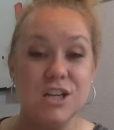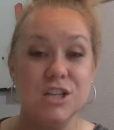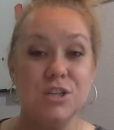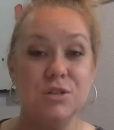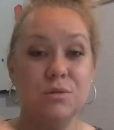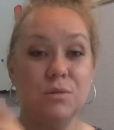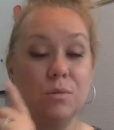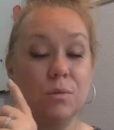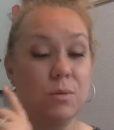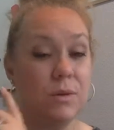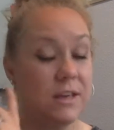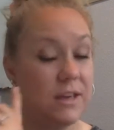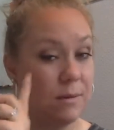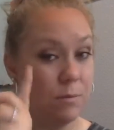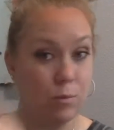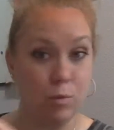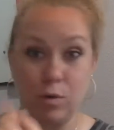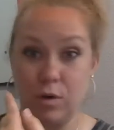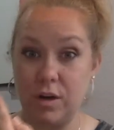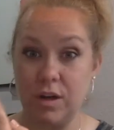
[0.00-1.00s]
She will
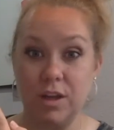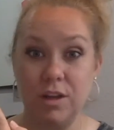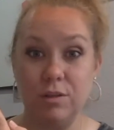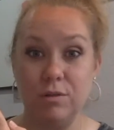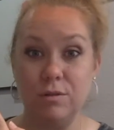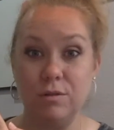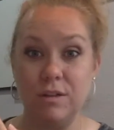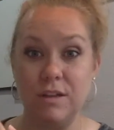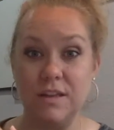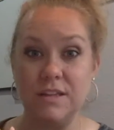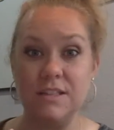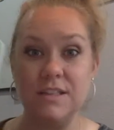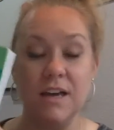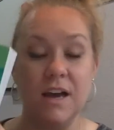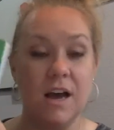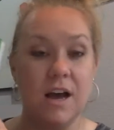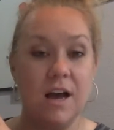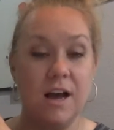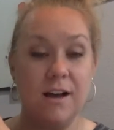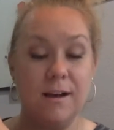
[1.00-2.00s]
keep working through this,
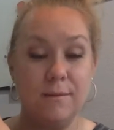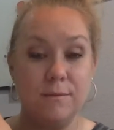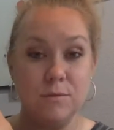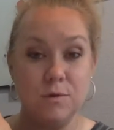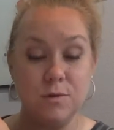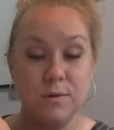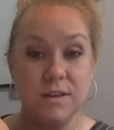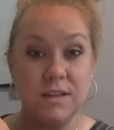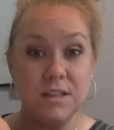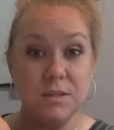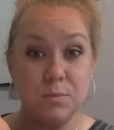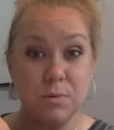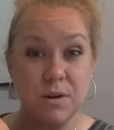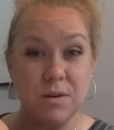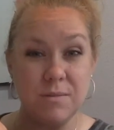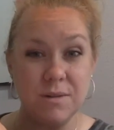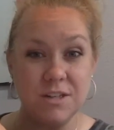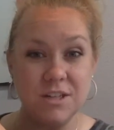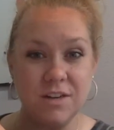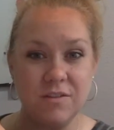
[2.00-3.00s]
doing this
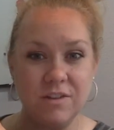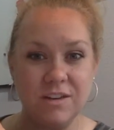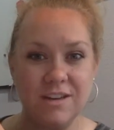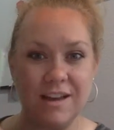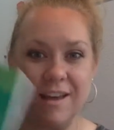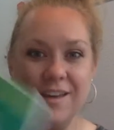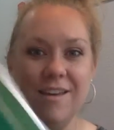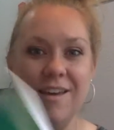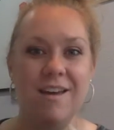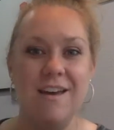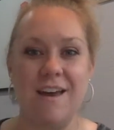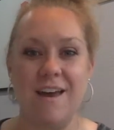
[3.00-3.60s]
pretty much every day,